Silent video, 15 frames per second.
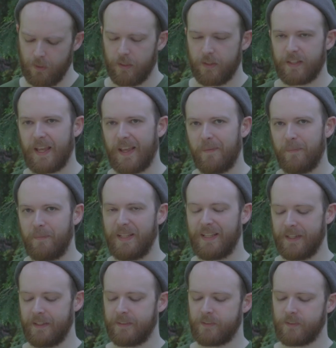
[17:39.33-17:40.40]
The game
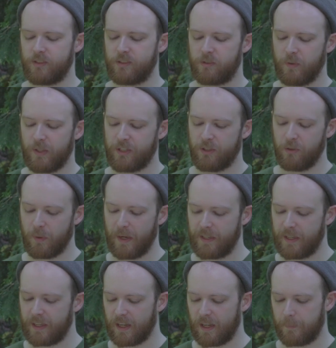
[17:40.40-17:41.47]
begins with you
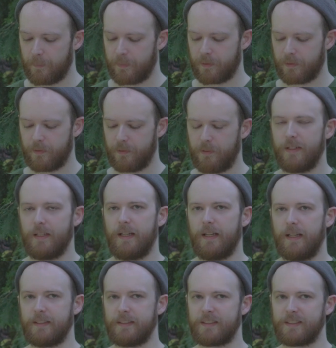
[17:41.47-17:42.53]
waking up
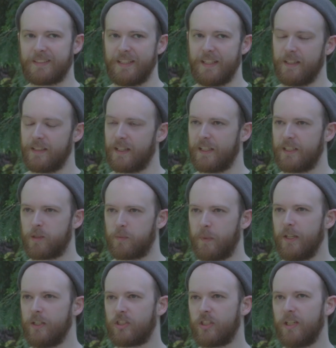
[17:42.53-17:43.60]
and seeing a
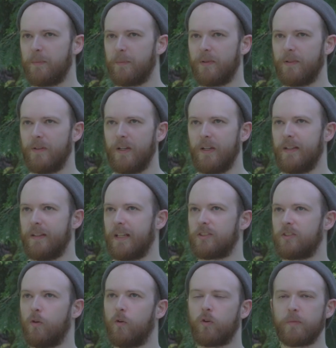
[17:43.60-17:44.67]
spaceship
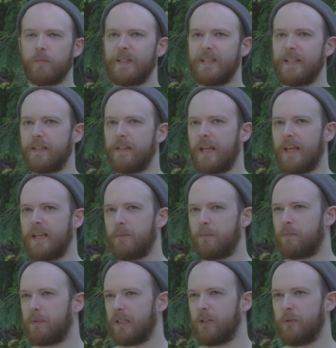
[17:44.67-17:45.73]
that's orbiting a
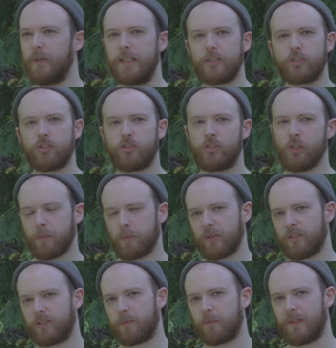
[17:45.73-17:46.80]
bluish
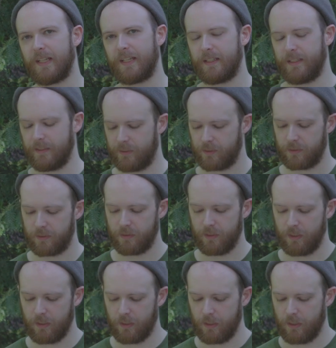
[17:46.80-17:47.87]
Jupiter planet,
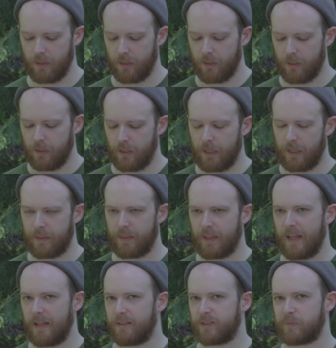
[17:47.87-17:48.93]
and
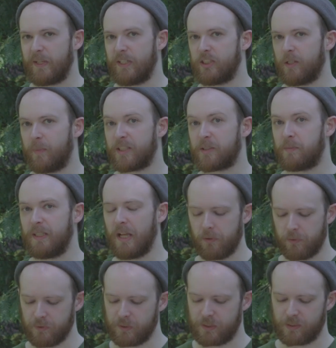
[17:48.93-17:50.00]
that spaceship
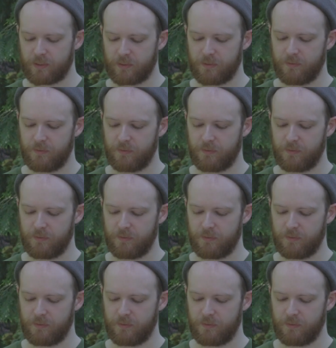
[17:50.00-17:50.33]
explodes.